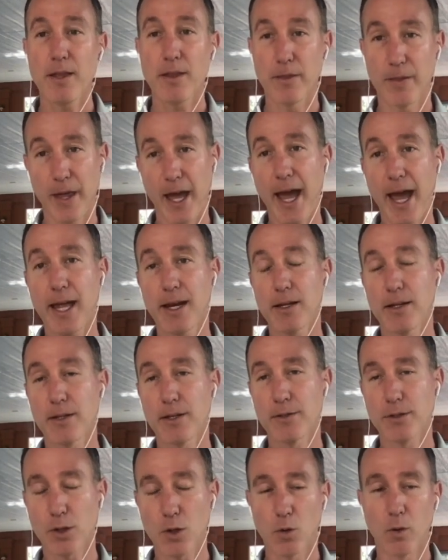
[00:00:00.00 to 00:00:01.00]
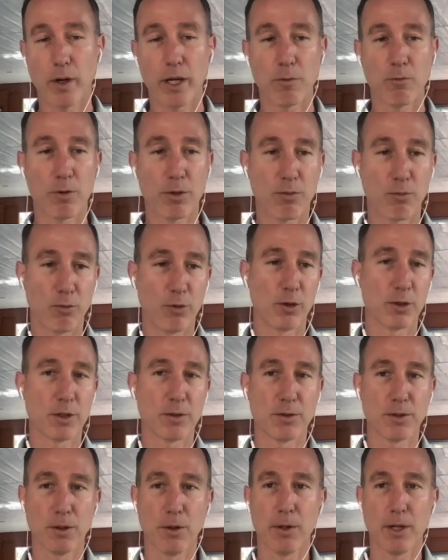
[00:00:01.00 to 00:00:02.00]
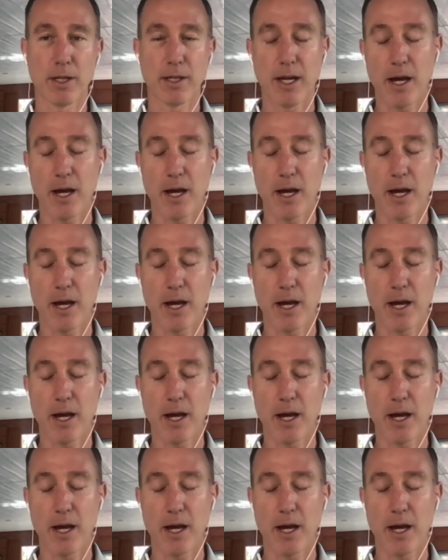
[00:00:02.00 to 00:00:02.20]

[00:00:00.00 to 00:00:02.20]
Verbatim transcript: That is a coin with real utility.